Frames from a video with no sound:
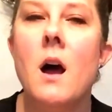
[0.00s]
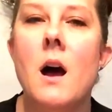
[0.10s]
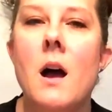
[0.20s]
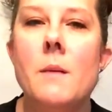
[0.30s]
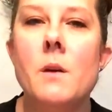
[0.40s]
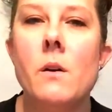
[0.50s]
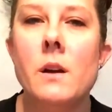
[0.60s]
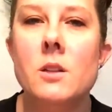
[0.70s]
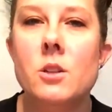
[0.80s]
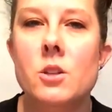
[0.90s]
I'm
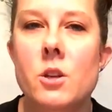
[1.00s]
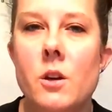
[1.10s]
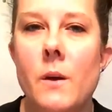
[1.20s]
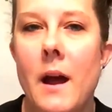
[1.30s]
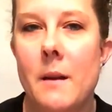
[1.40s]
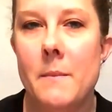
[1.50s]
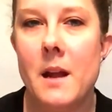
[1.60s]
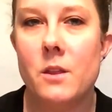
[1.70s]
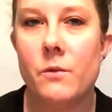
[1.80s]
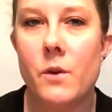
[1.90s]
going to show you how to
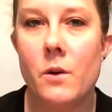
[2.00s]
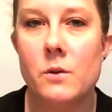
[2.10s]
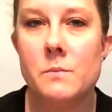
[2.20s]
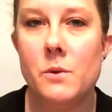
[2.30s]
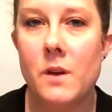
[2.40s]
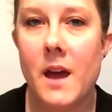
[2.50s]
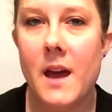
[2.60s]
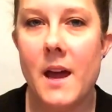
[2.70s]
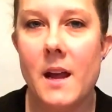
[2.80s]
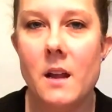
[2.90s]
make the rose
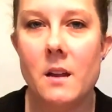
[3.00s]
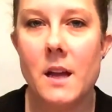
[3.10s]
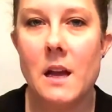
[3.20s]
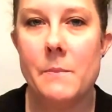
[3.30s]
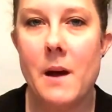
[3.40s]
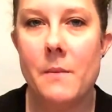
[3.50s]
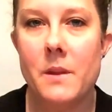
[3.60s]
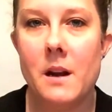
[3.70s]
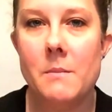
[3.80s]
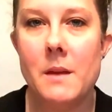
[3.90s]
bouquet cake pop
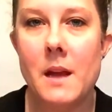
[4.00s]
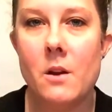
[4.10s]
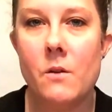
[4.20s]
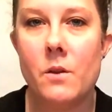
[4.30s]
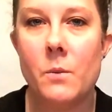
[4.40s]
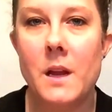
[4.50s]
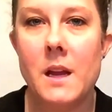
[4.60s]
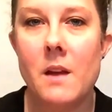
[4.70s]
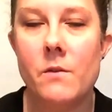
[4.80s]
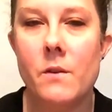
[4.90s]
that I made over the
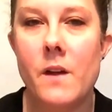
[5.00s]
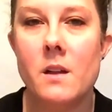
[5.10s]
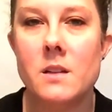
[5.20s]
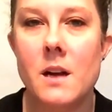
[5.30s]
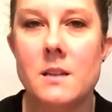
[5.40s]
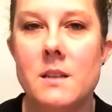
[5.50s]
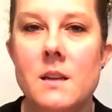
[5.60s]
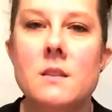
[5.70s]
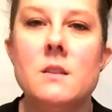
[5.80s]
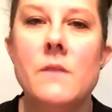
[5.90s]
weekend for Valentine's Day,
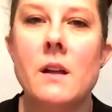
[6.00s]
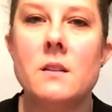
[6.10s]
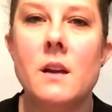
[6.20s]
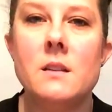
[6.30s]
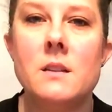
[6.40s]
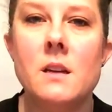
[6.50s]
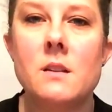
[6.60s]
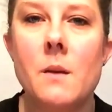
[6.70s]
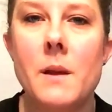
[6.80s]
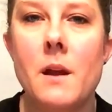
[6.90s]
since Valentine's Day is
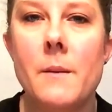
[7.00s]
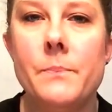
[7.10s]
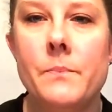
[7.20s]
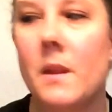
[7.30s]
coming up.